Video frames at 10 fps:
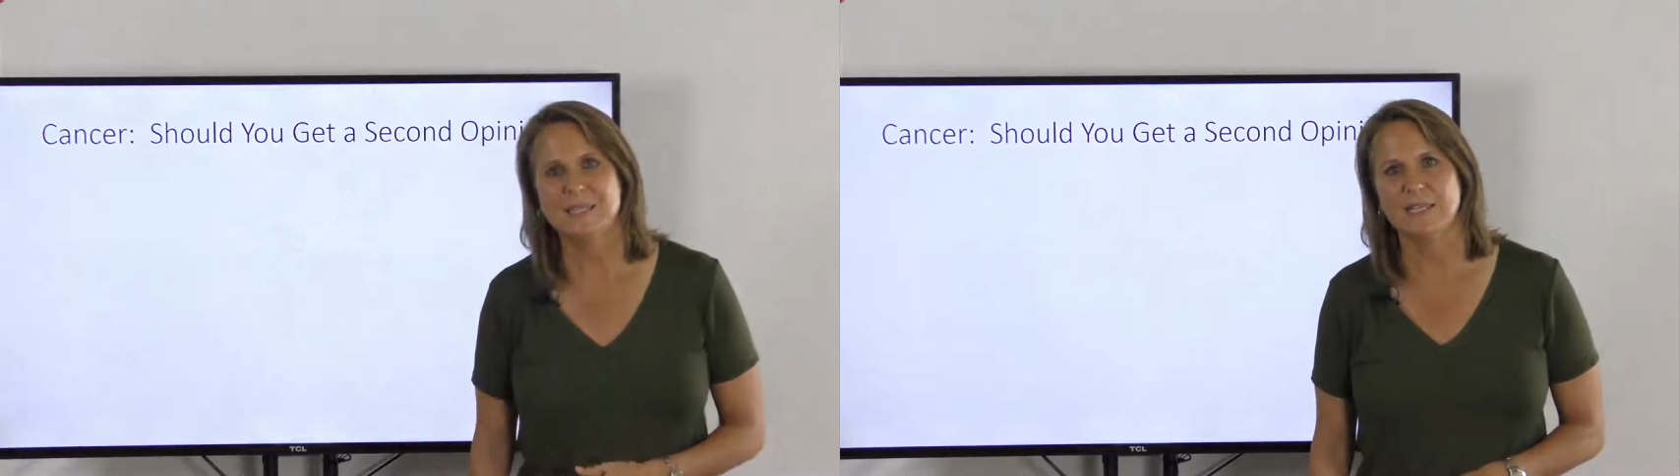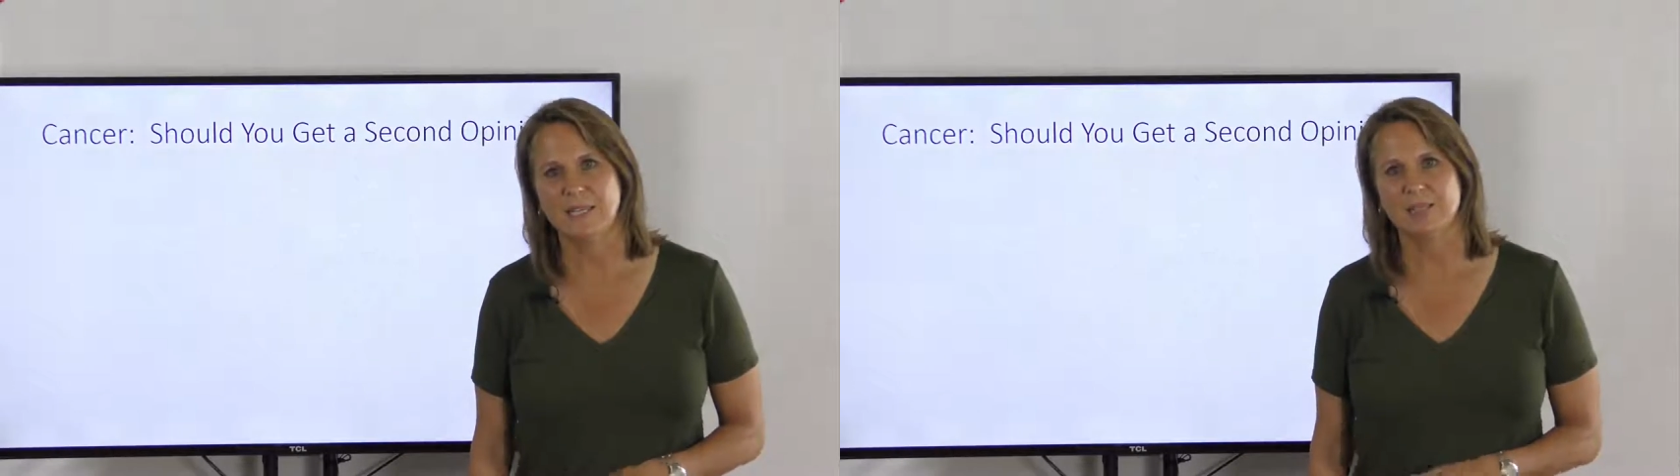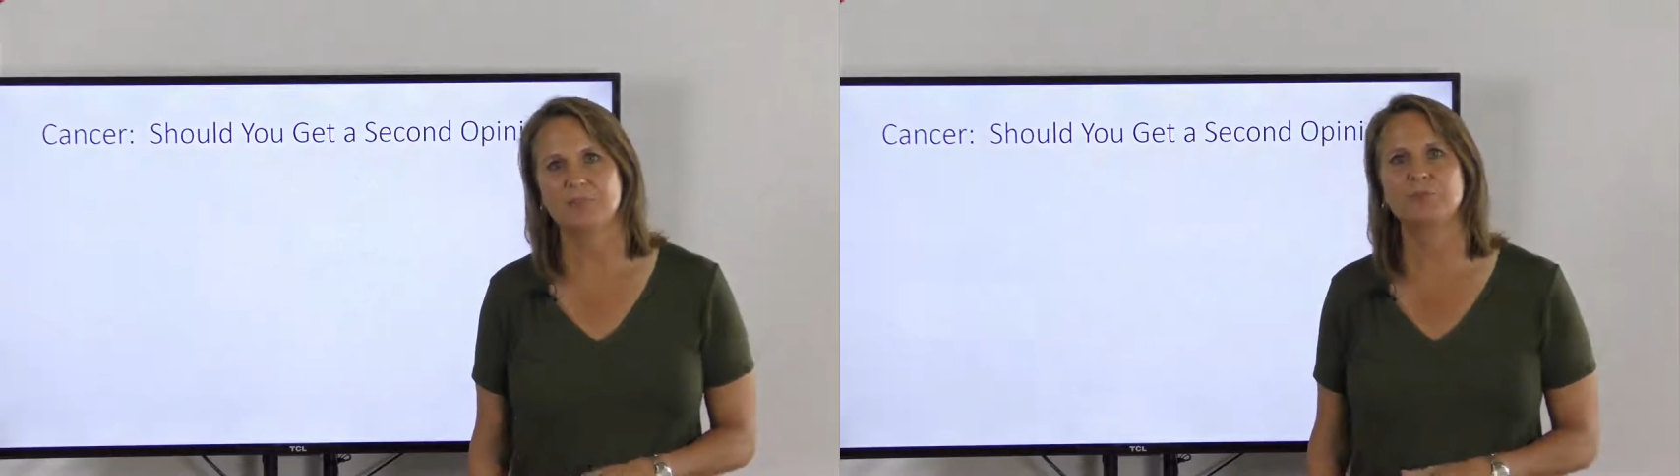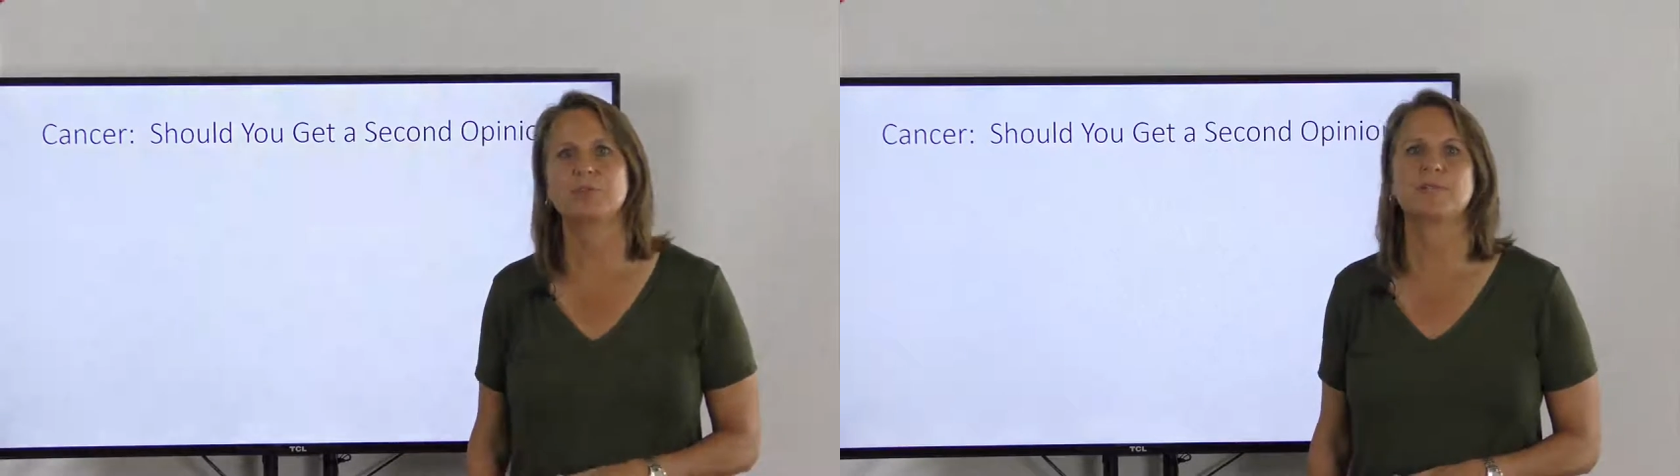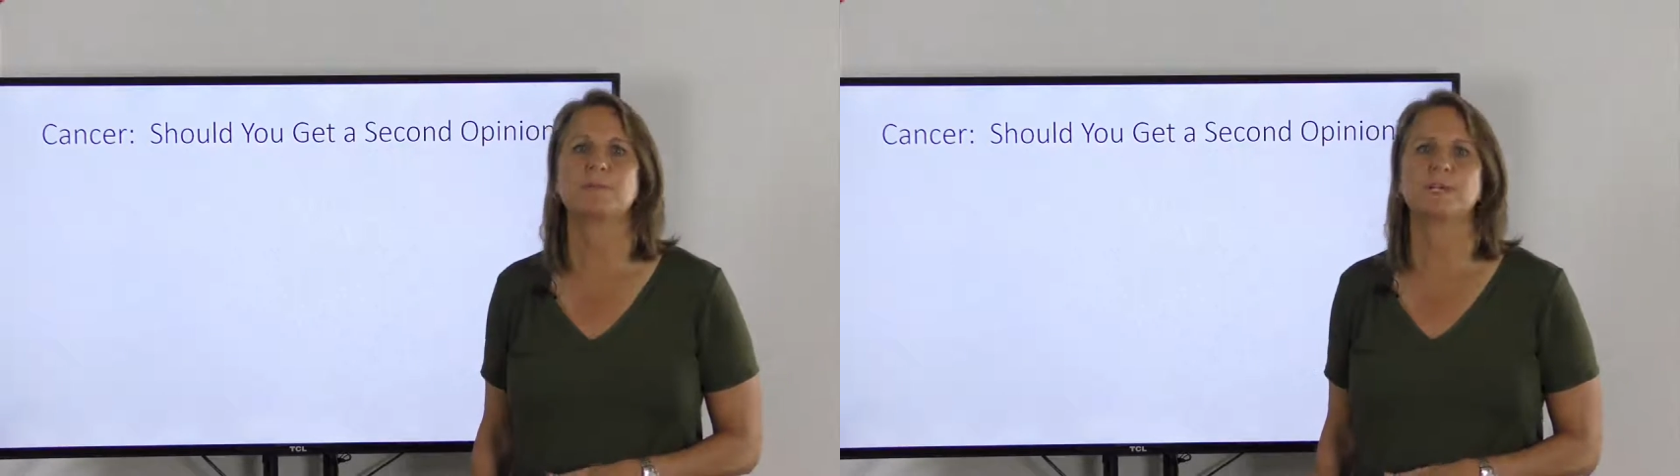in cancer
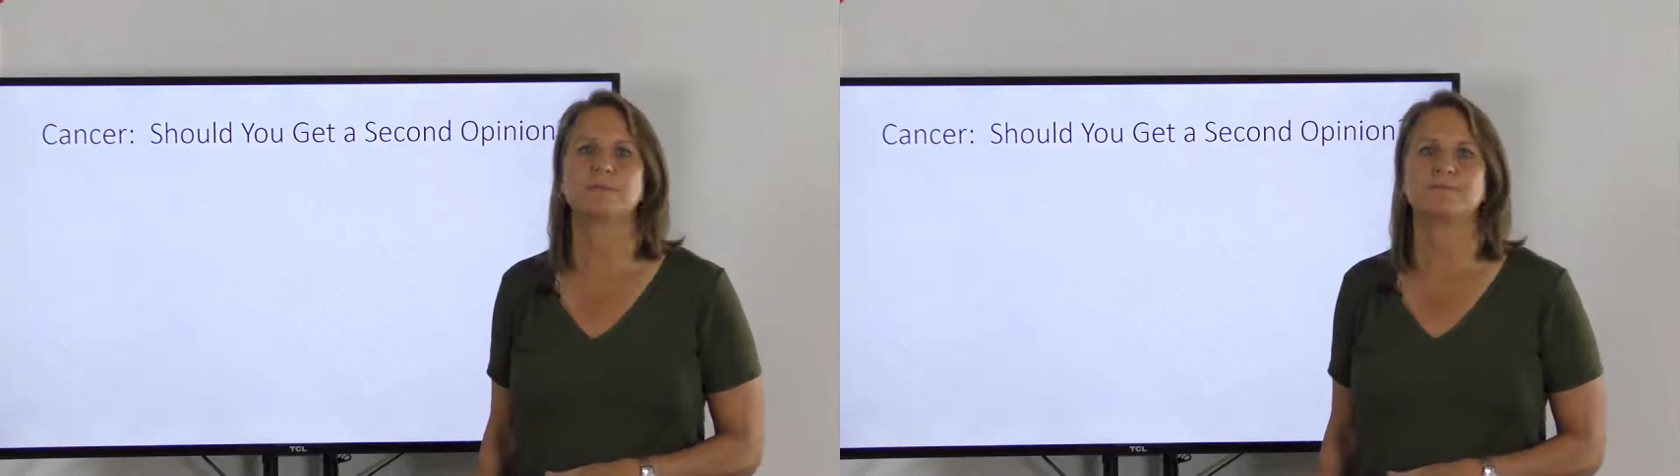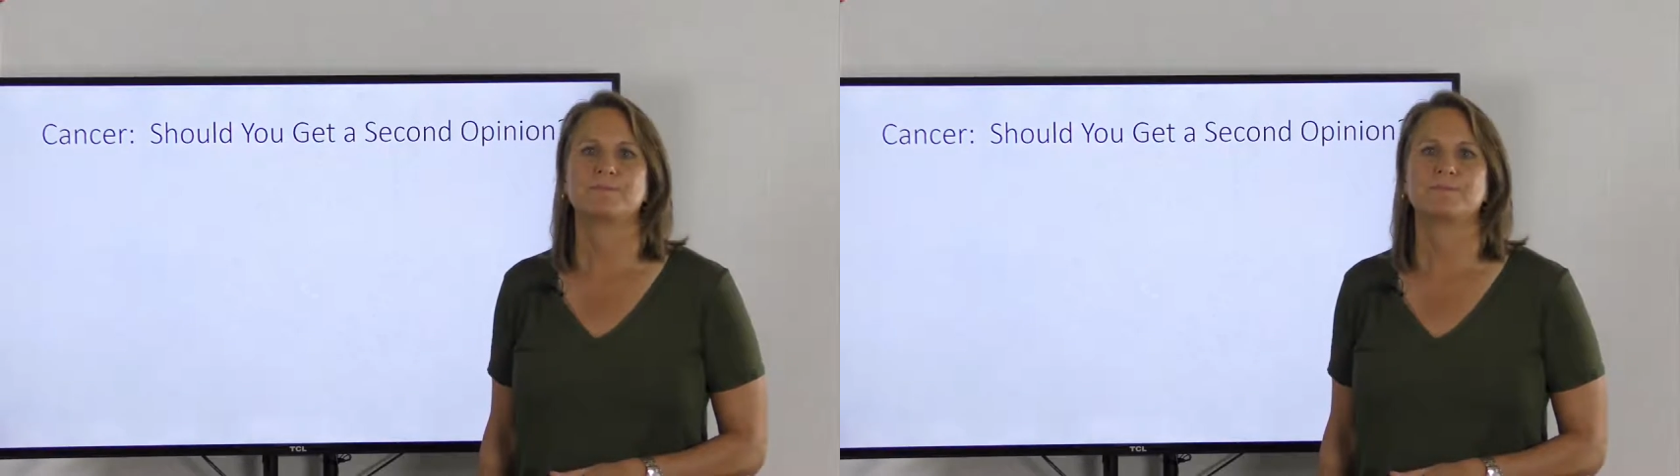treatment.